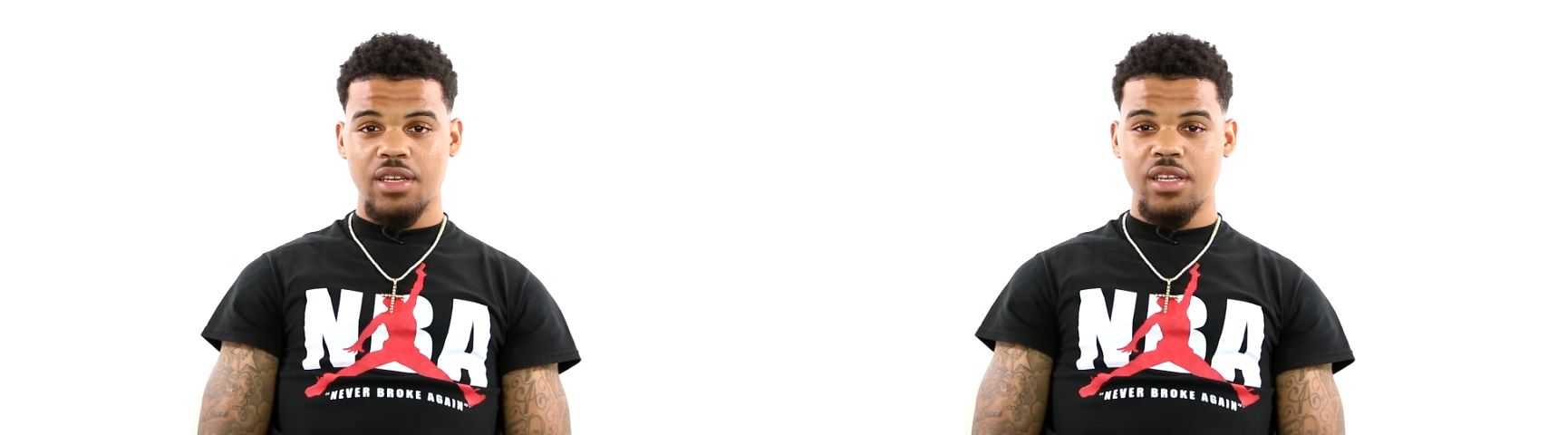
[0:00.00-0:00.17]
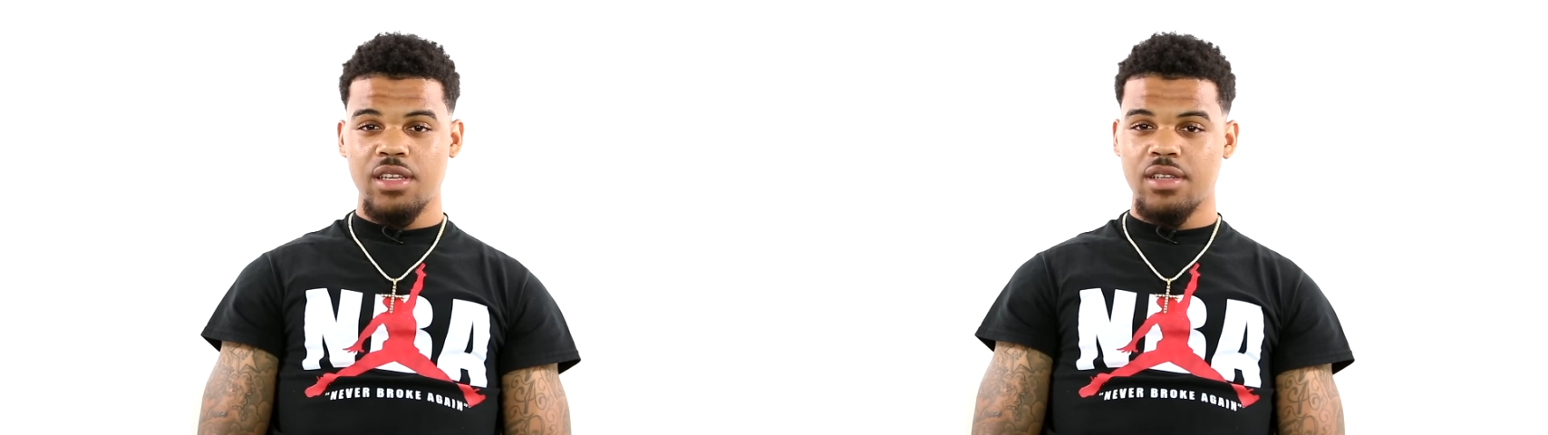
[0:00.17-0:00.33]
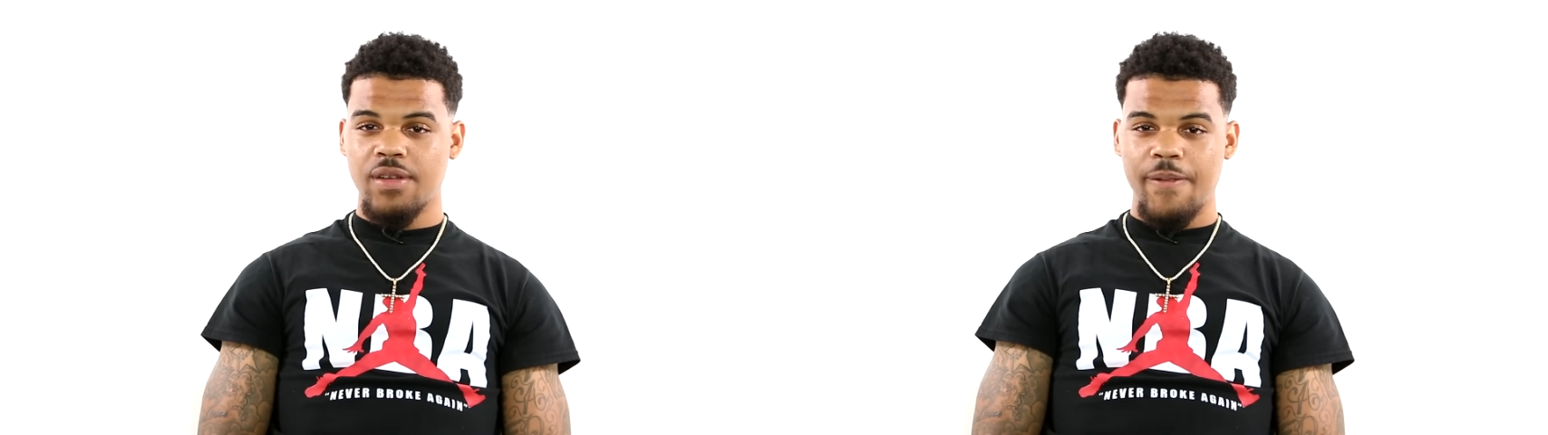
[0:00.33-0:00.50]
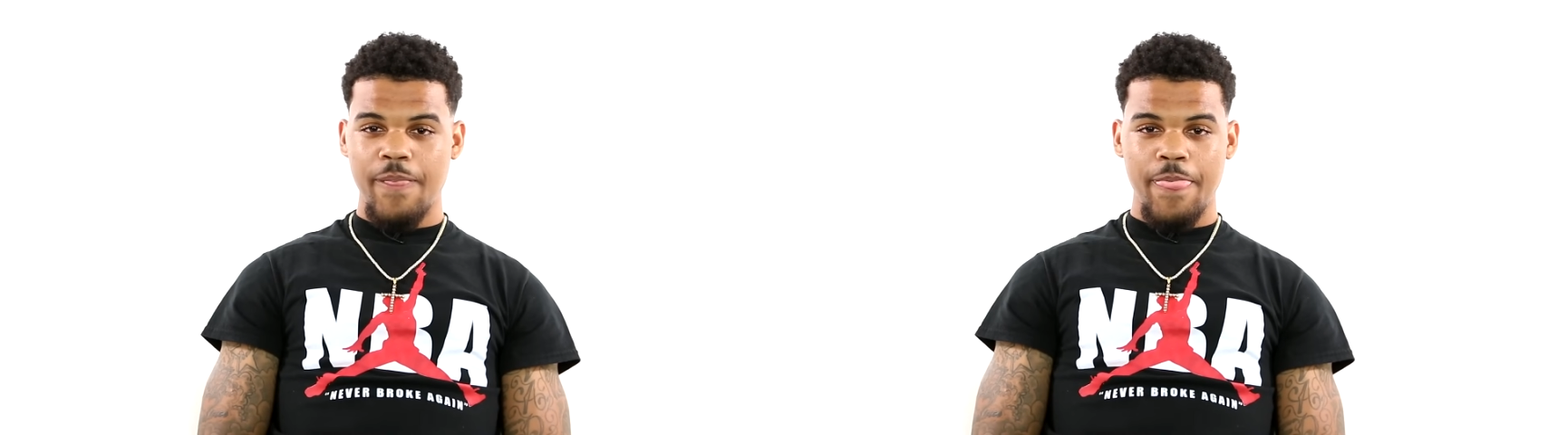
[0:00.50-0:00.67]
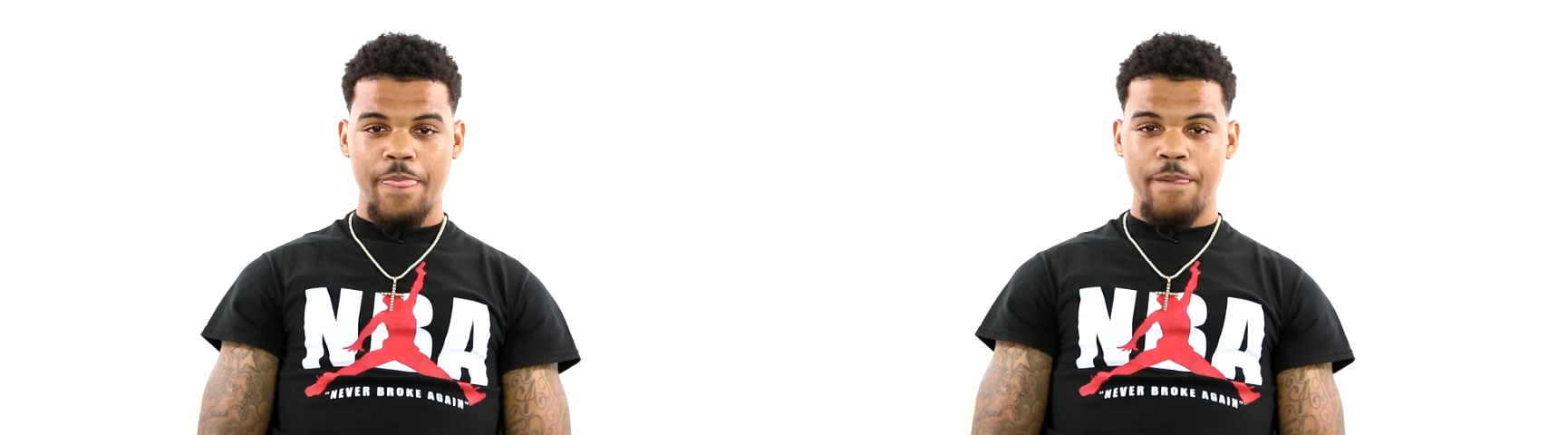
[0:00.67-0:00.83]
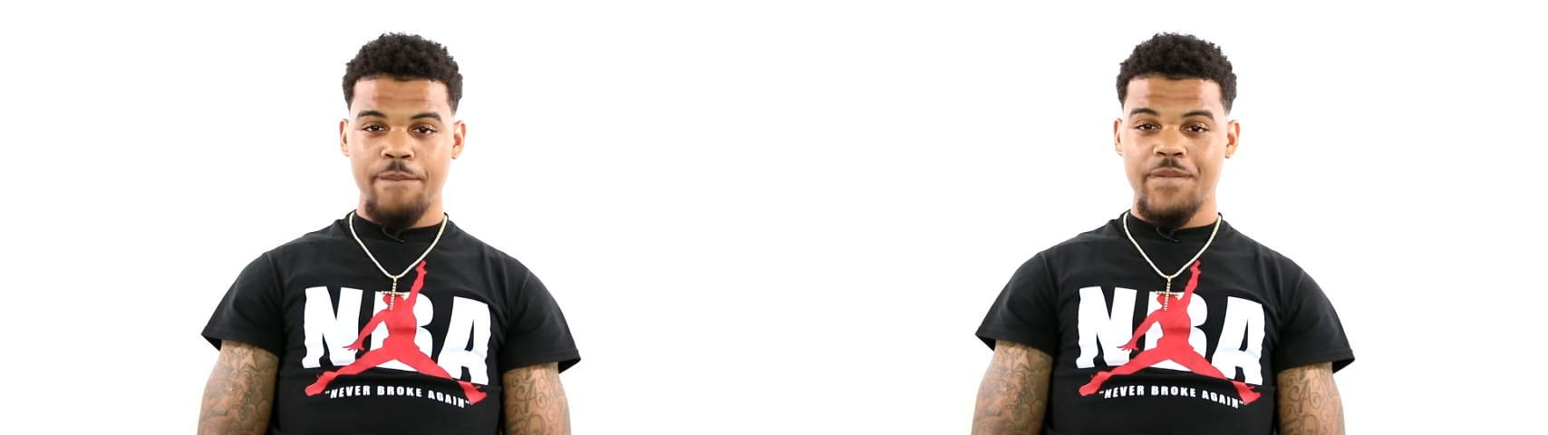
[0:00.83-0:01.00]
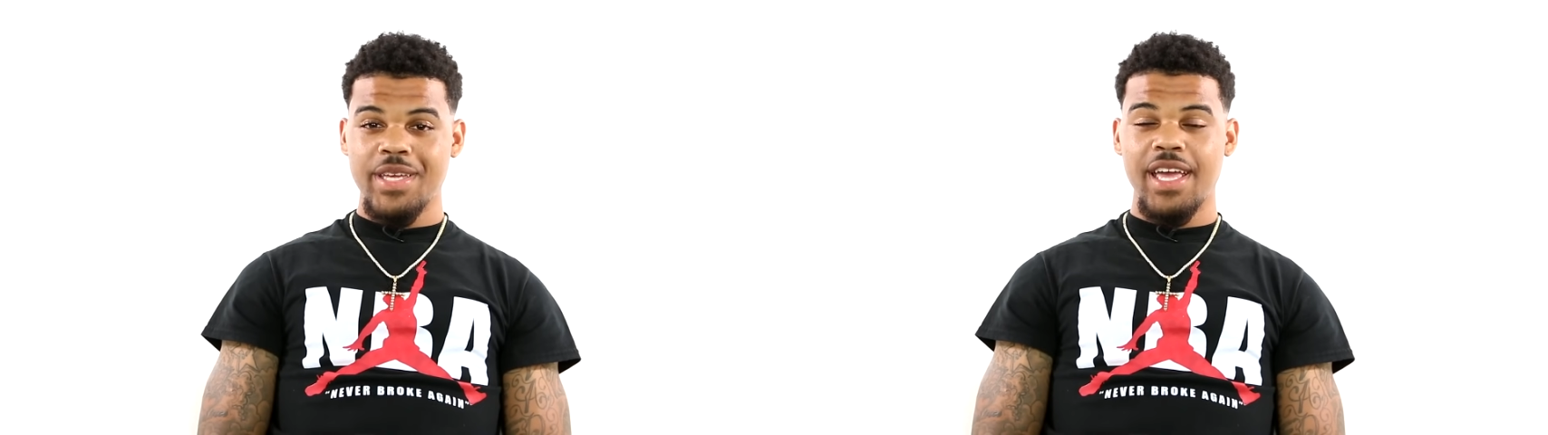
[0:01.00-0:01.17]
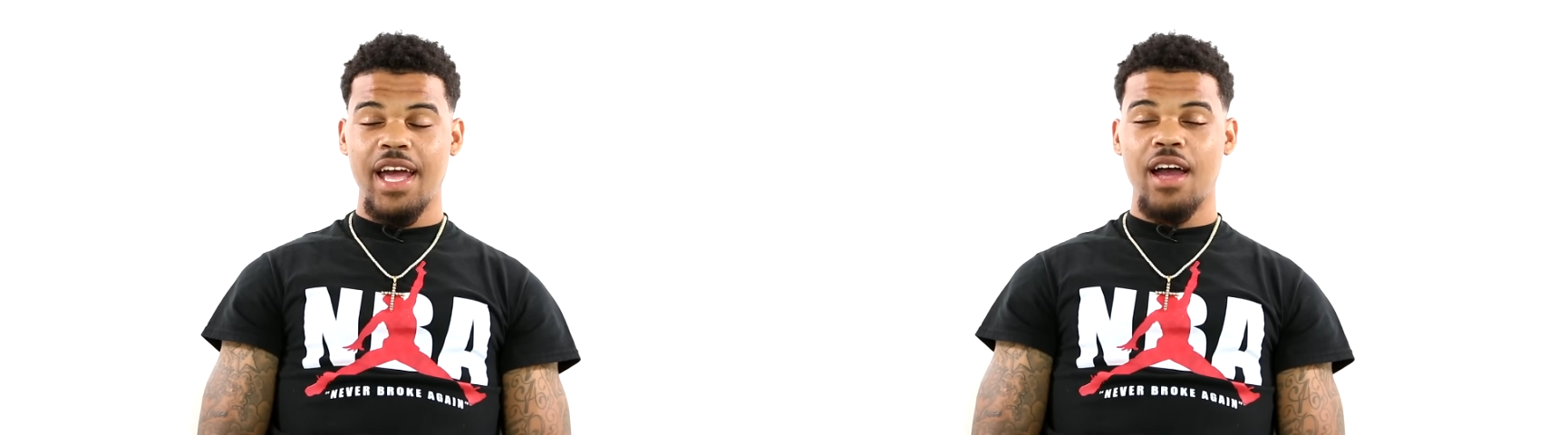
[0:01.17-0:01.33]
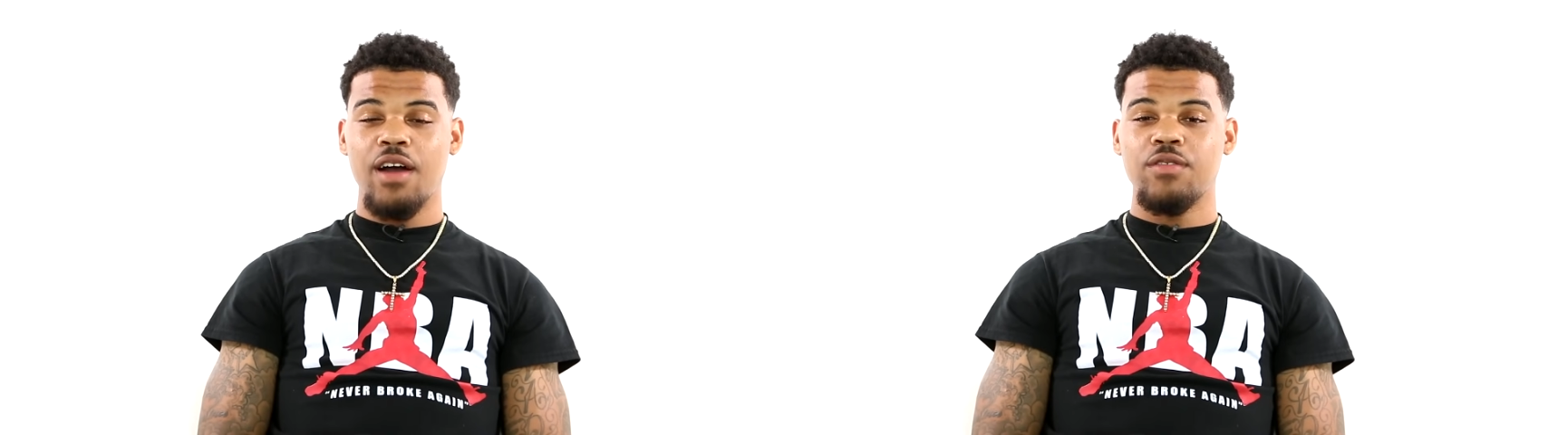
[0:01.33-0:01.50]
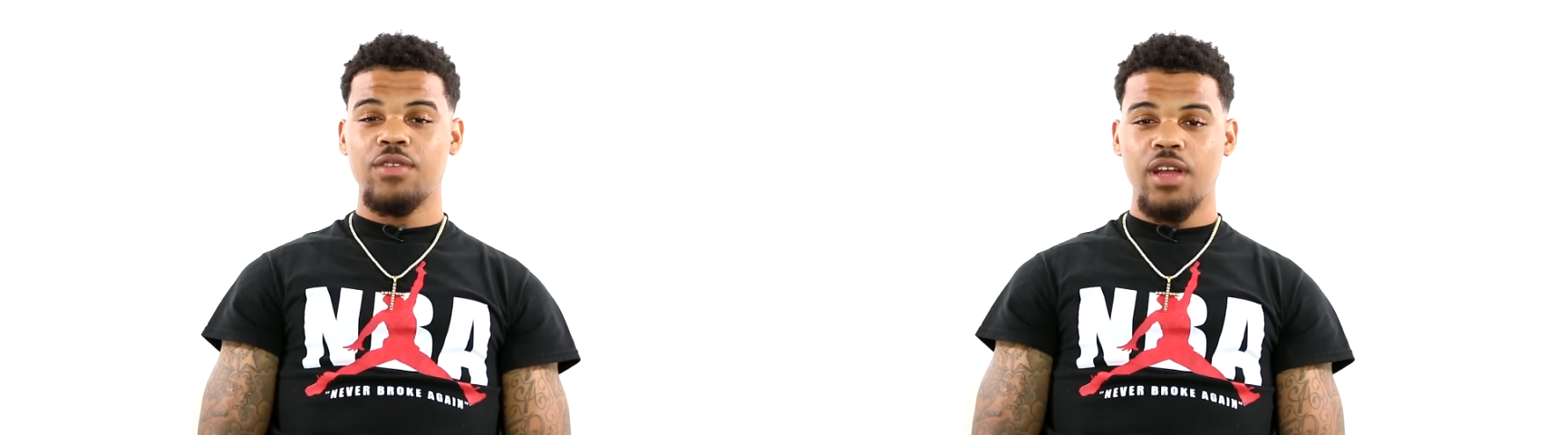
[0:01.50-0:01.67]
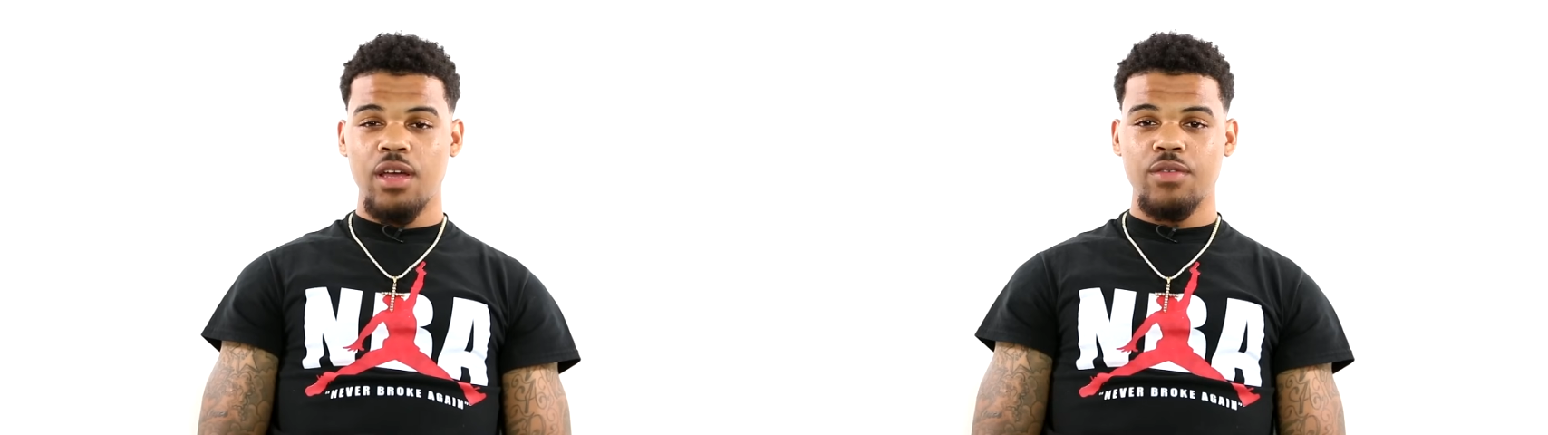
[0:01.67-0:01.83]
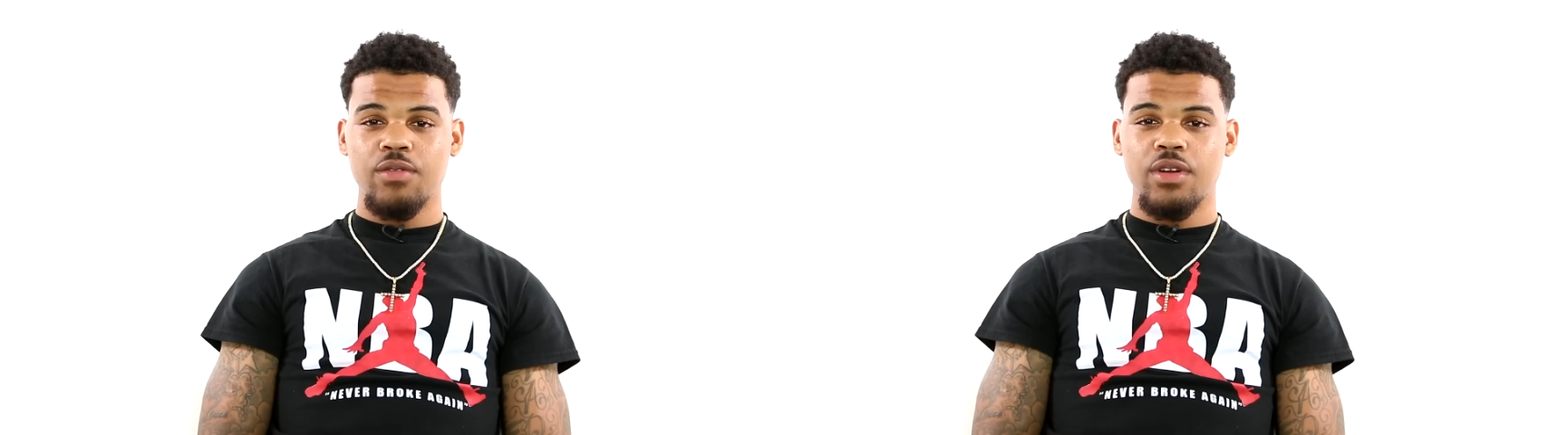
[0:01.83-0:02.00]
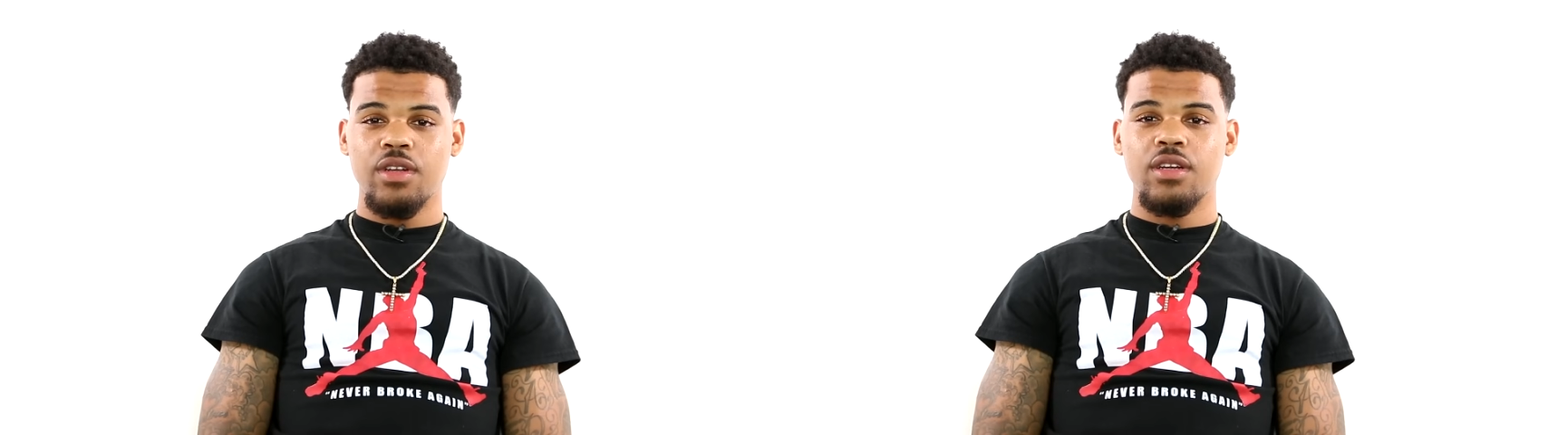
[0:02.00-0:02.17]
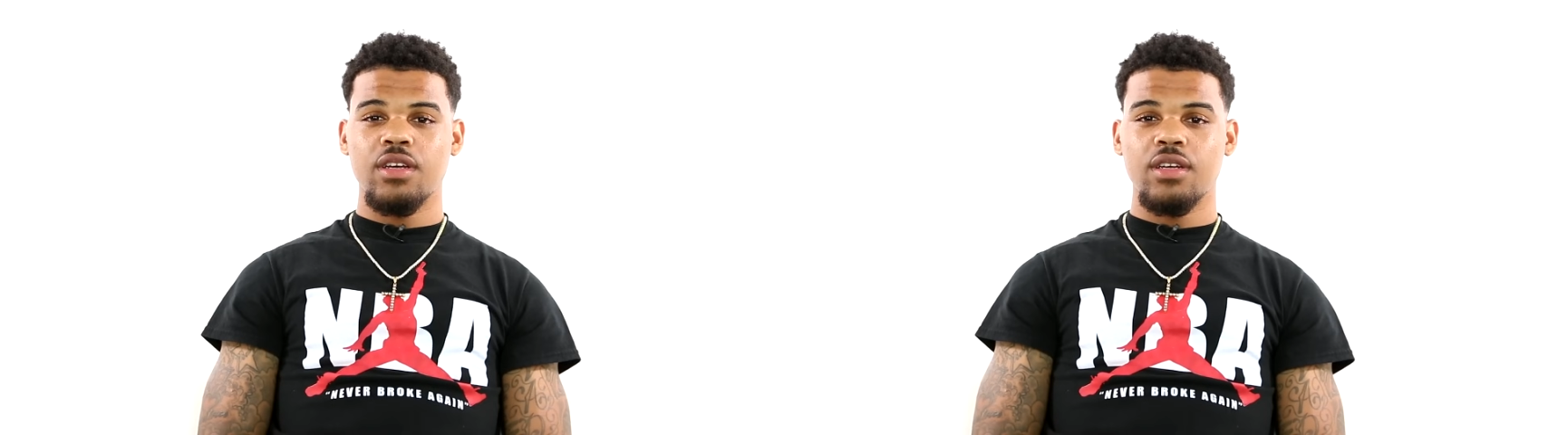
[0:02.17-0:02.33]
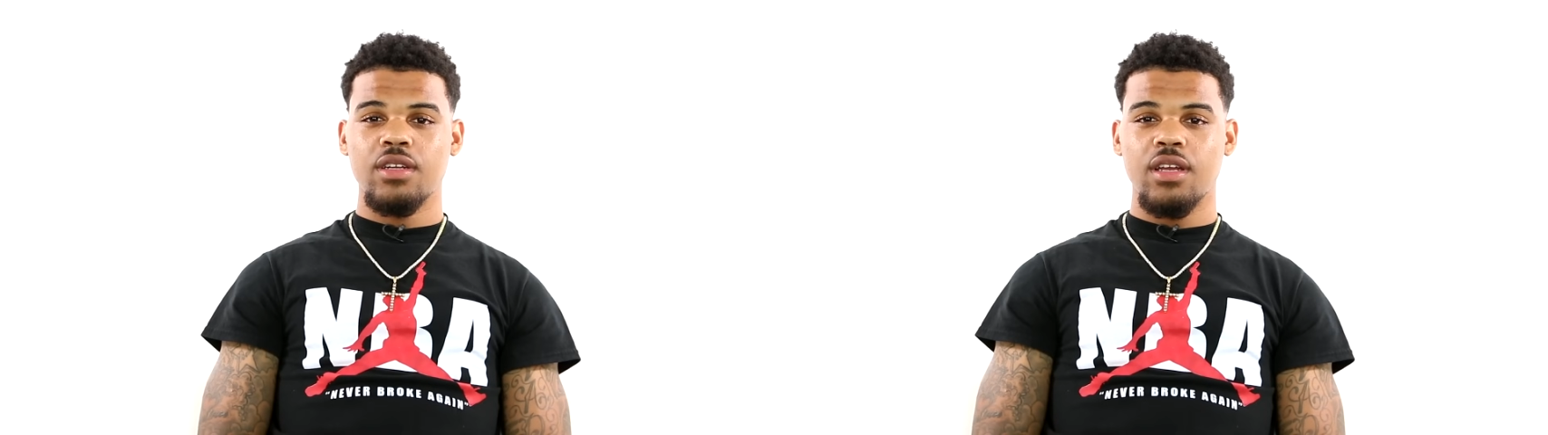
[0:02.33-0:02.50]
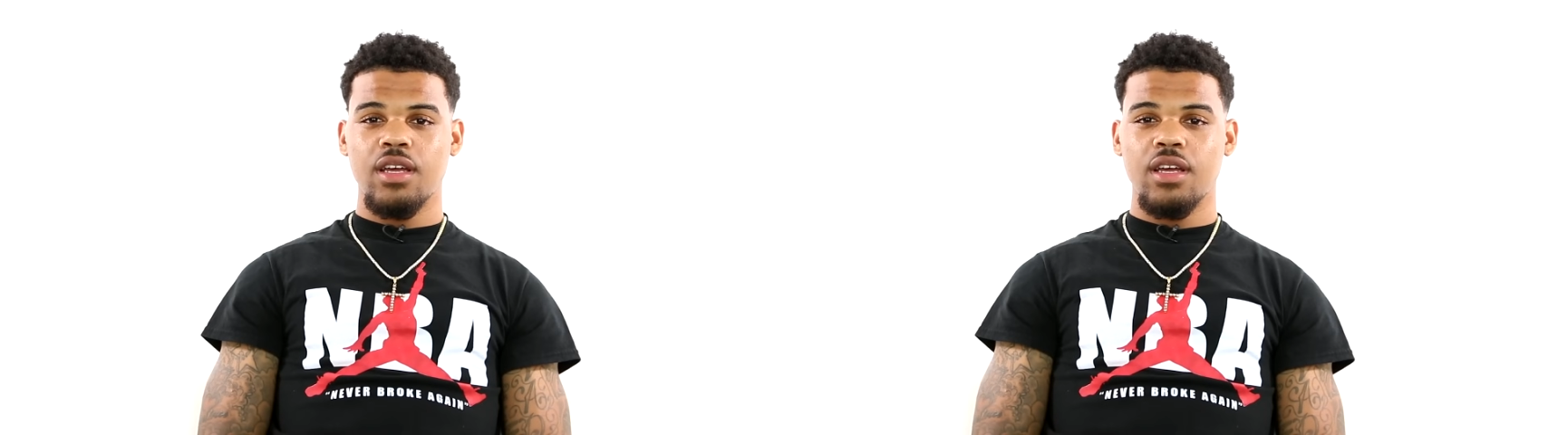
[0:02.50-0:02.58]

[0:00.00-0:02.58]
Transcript: He he high of life right now.